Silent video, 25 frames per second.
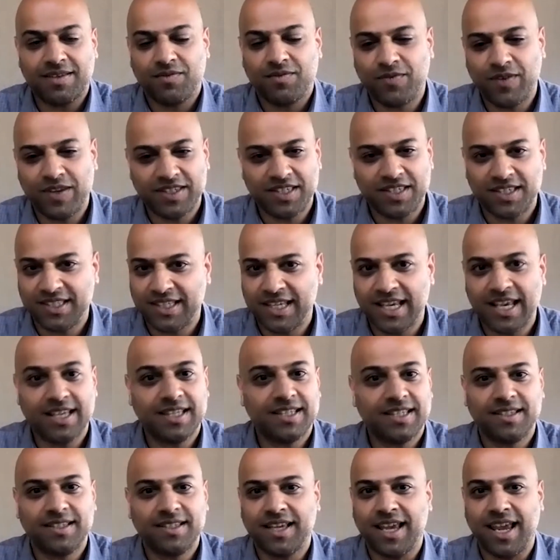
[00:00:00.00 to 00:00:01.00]

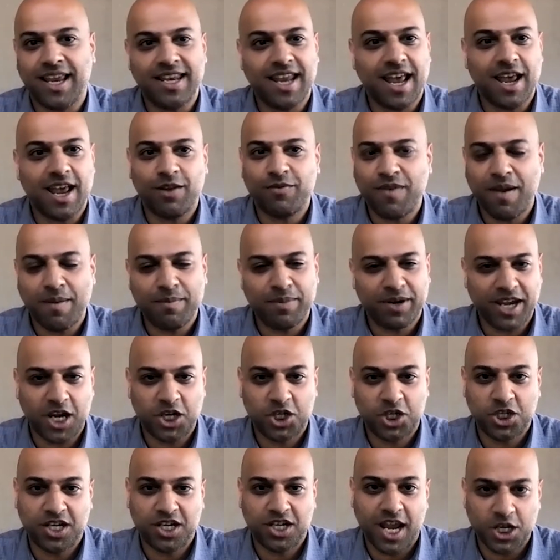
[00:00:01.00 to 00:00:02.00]
physicists and
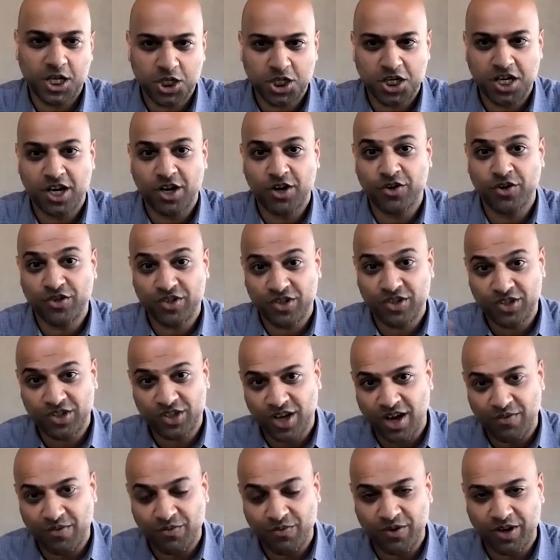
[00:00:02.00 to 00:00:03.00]
nanofabrication engineers and
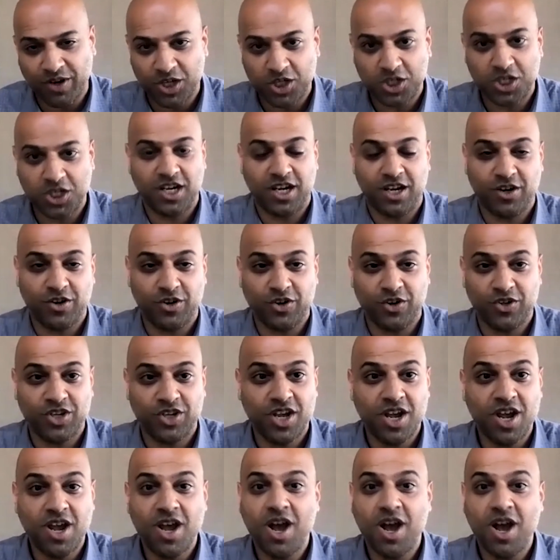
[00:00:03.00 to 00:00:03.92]
software engineers.